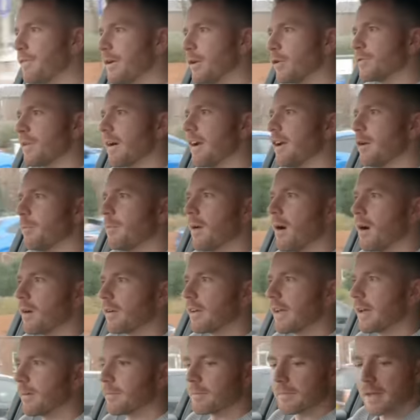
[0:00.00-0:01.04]
feels very
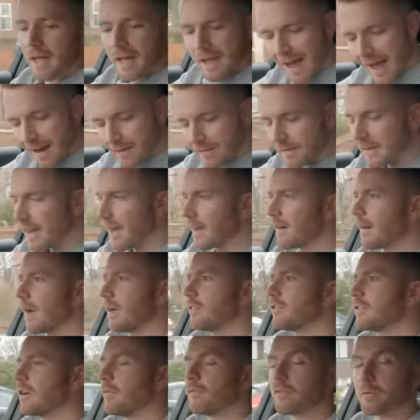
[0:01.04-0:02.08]
upmarket, and you get a
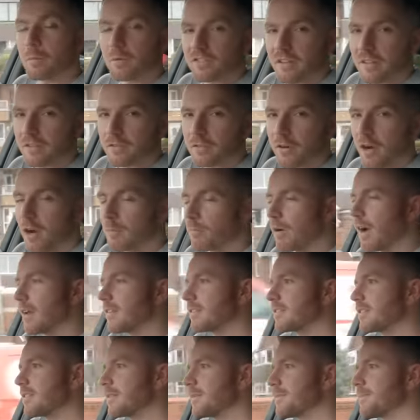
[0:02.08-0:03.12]
nice comfortable centre
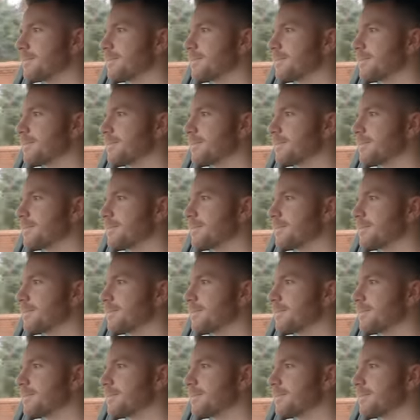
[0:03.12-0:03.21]
armrest.